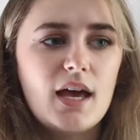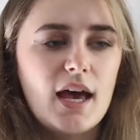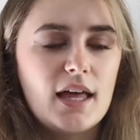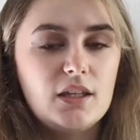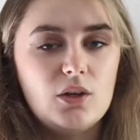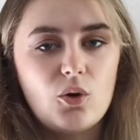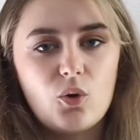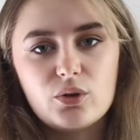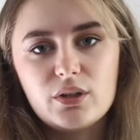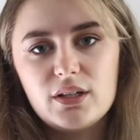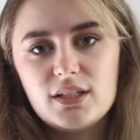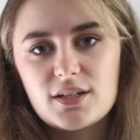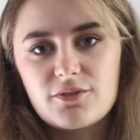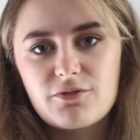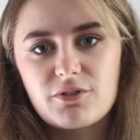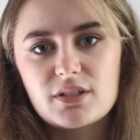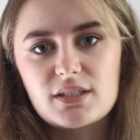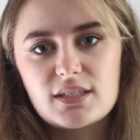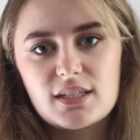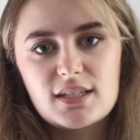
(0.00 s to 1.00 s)
and the only
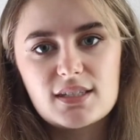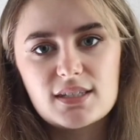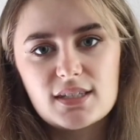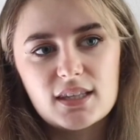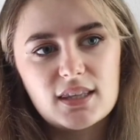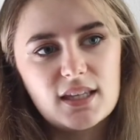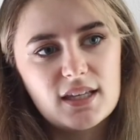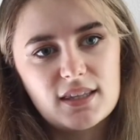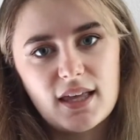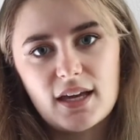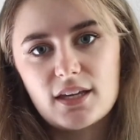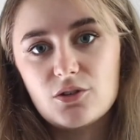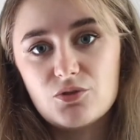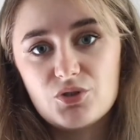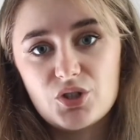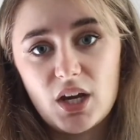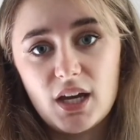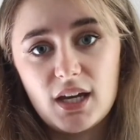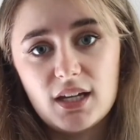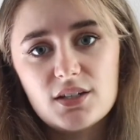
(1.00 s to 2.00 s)
difference is the thing that you
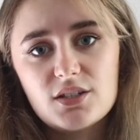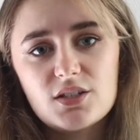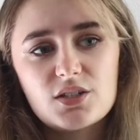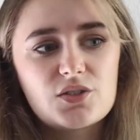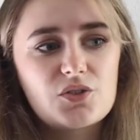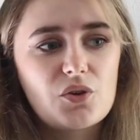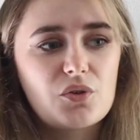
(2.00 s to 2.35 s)
changed.